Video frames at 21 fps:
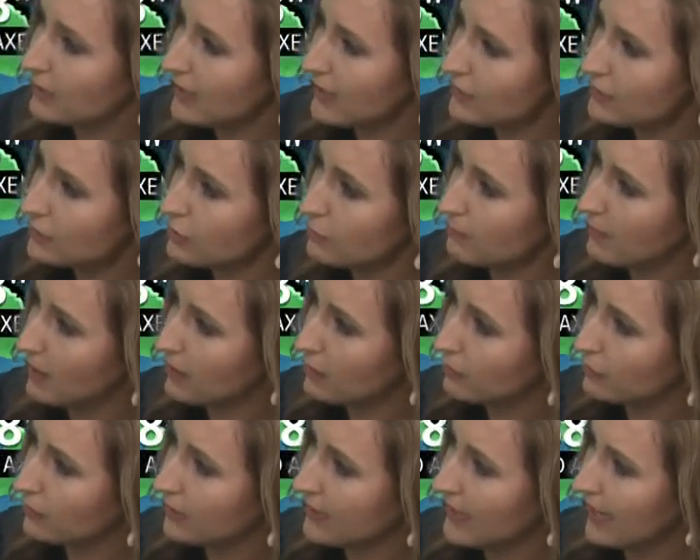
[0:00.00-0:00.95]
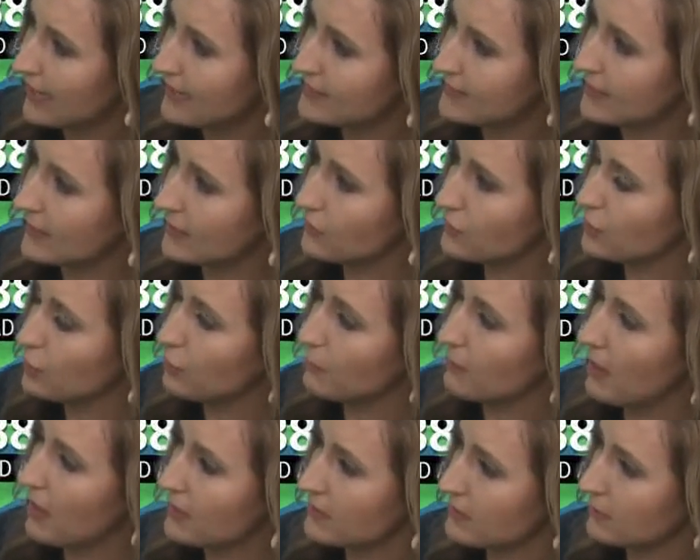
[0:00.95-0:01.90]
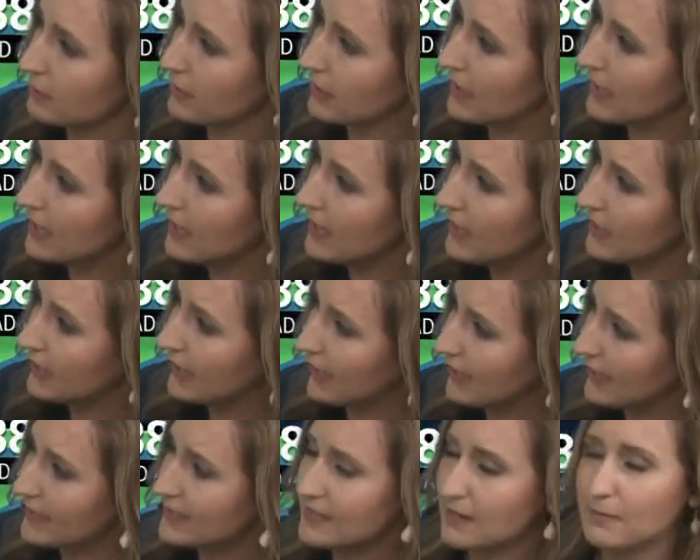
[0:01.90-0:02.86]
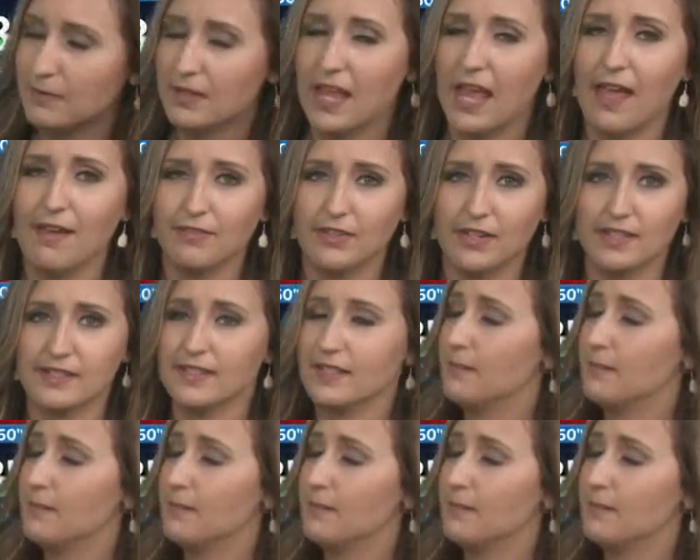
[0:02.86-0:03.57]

into Battle Creek, Hastings too possibly getting some of the heaviest